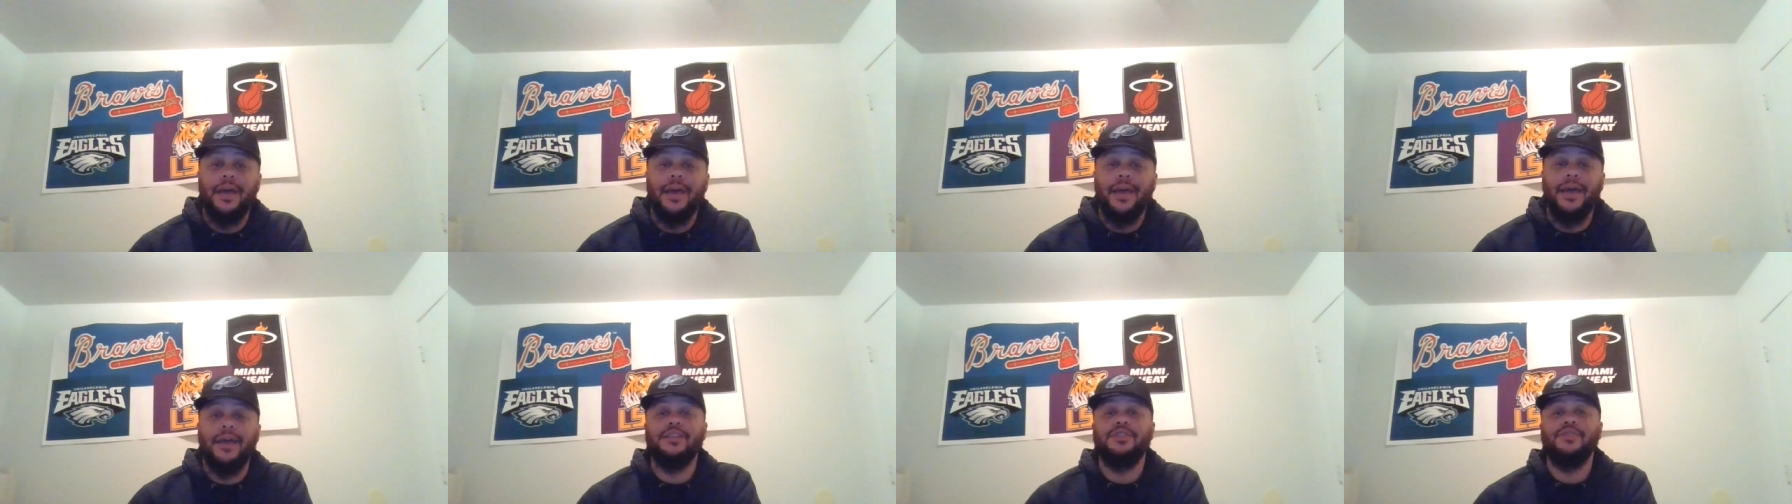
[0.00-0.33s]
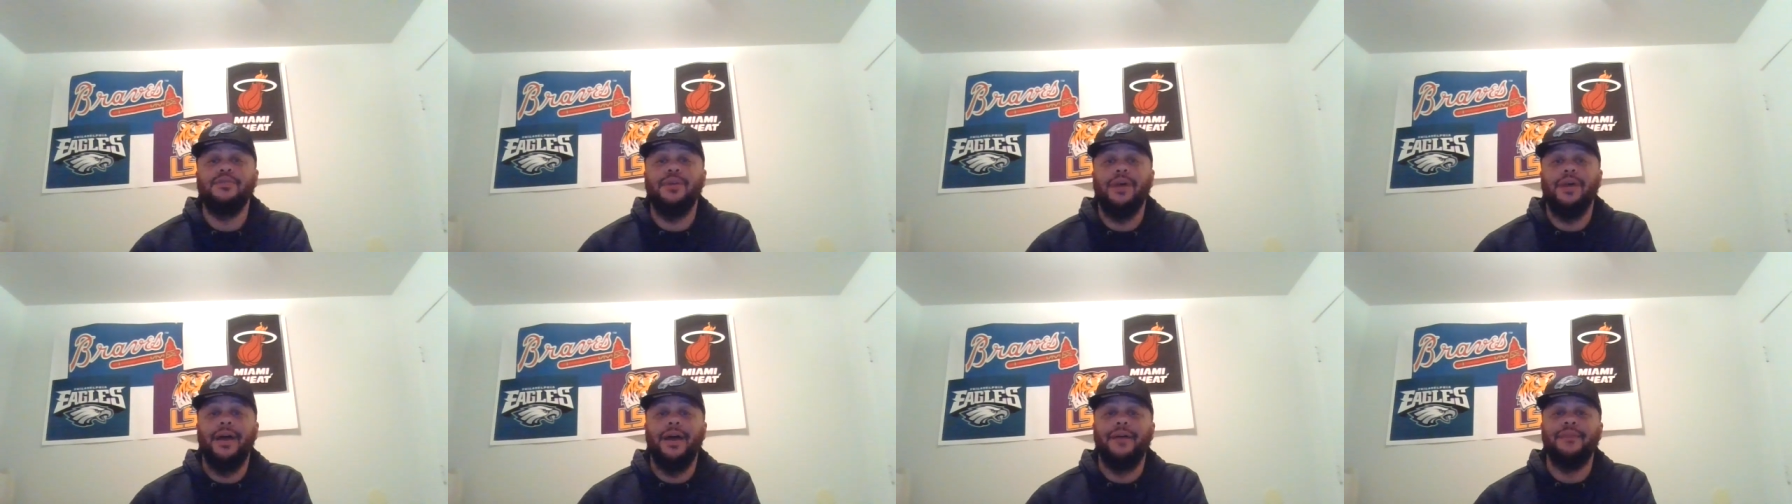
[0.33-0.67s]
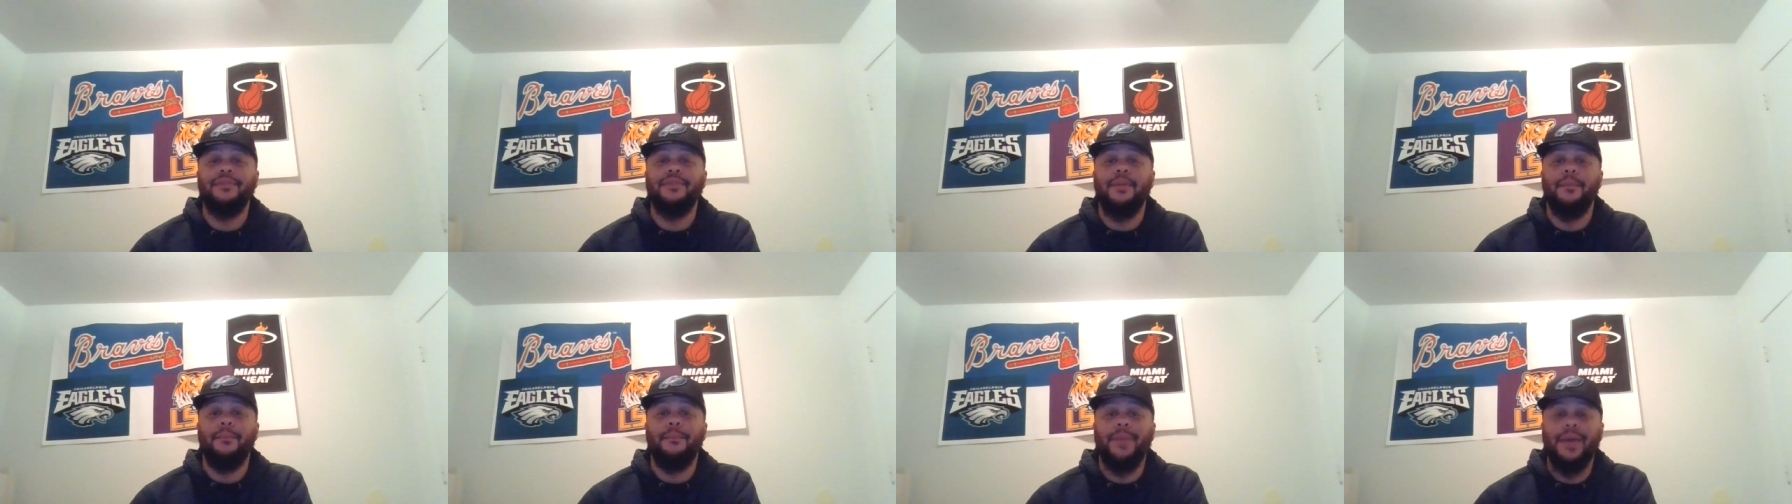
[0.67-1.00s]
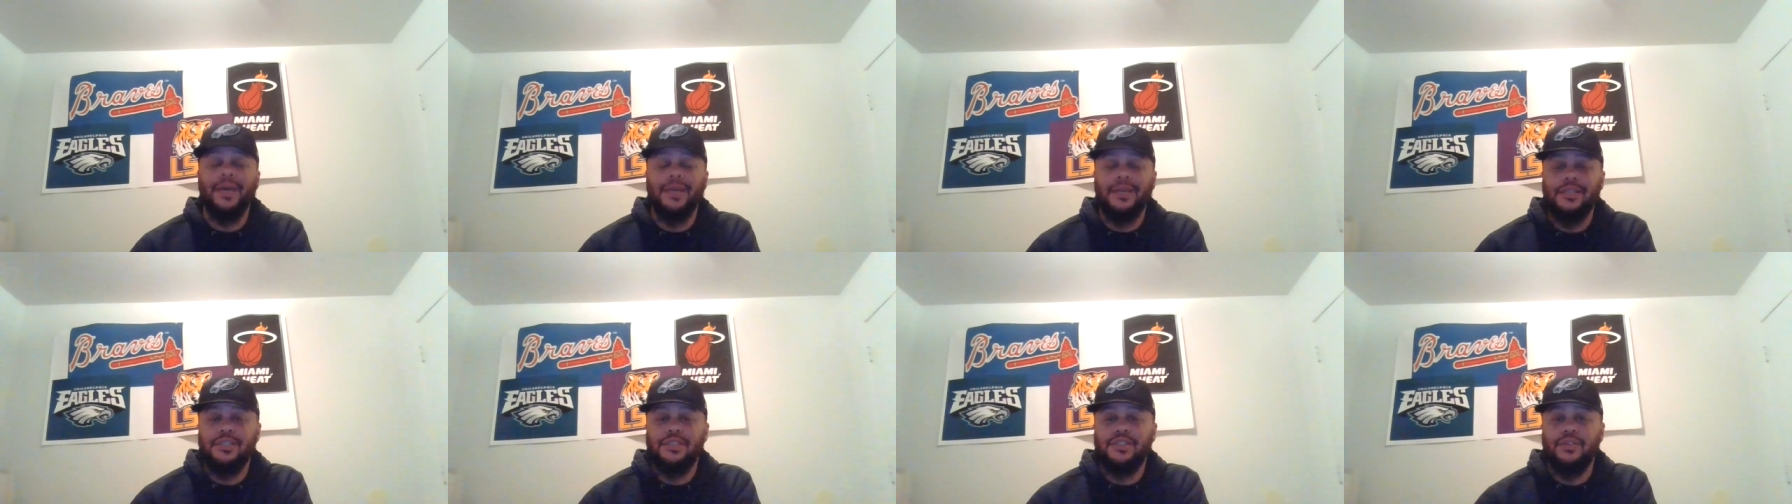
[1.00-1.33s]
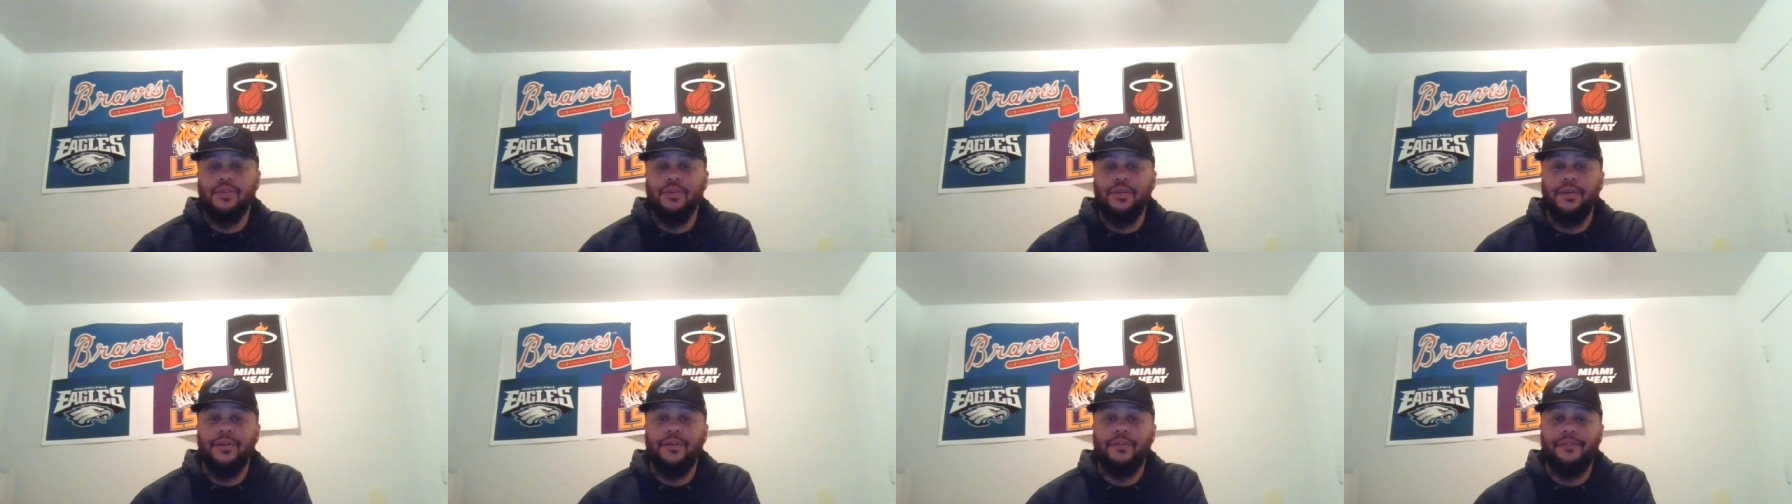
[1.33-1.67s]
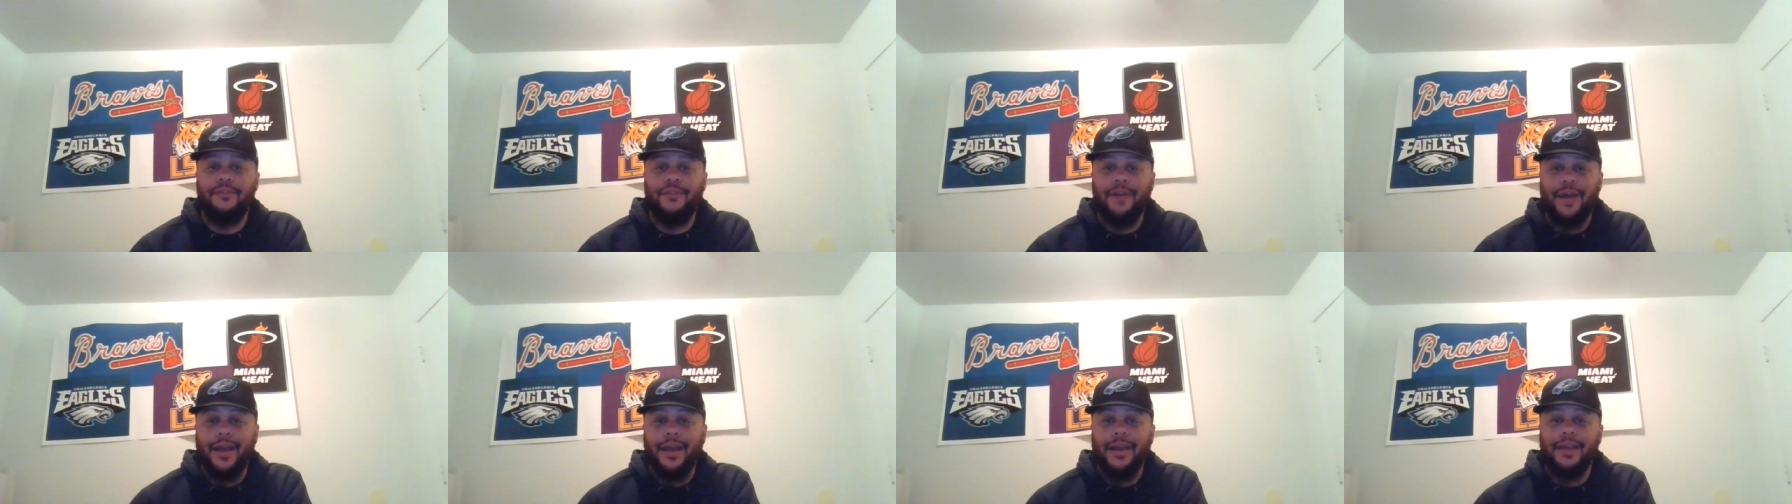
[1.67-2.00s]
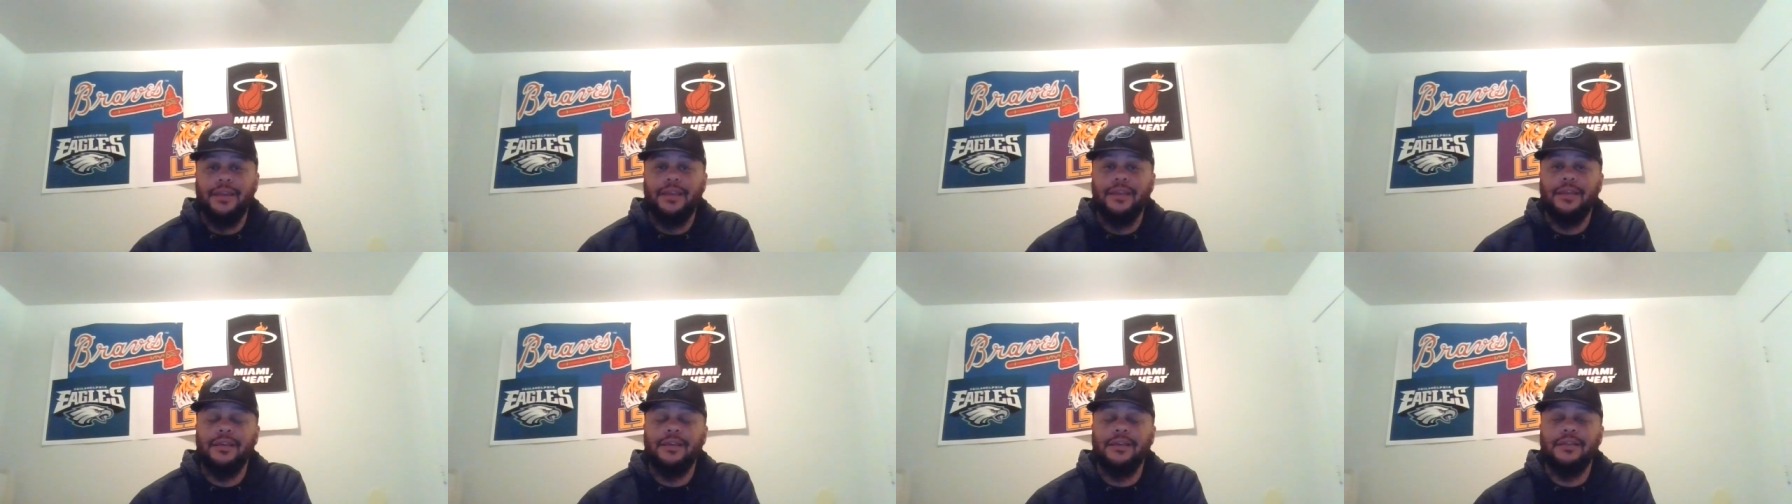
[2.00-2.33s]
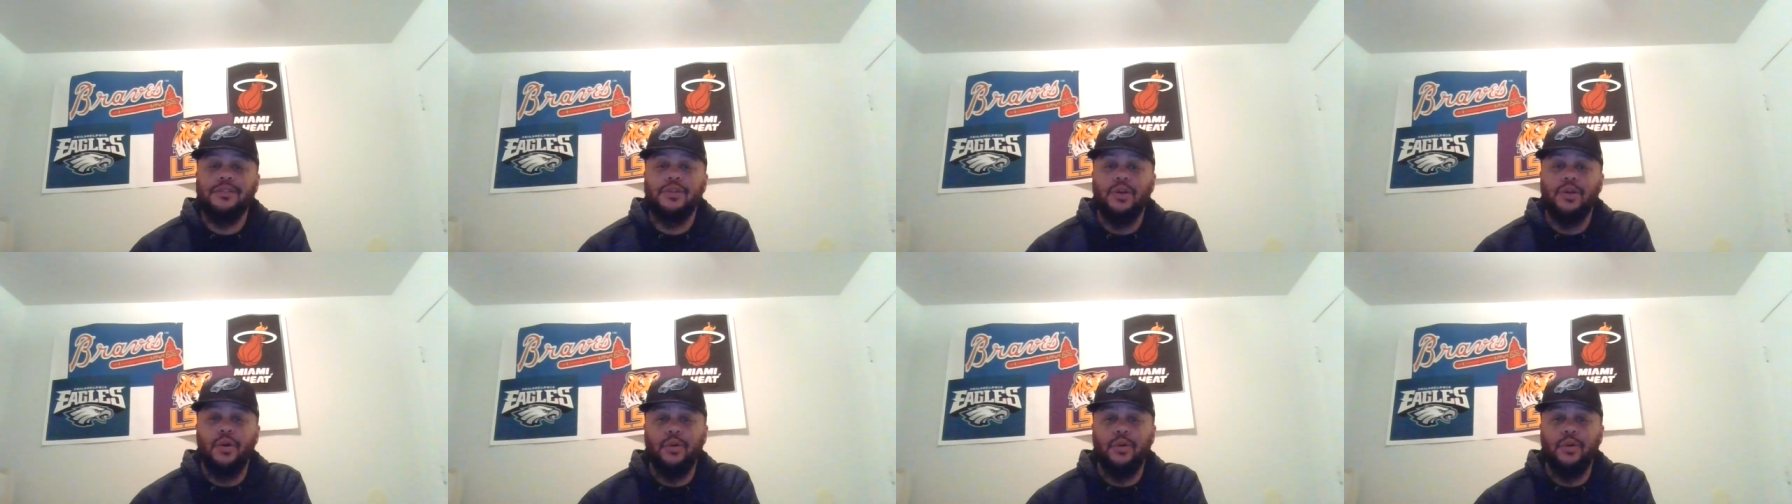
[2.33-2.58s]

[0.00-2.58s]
as you have the Minnesota Vikings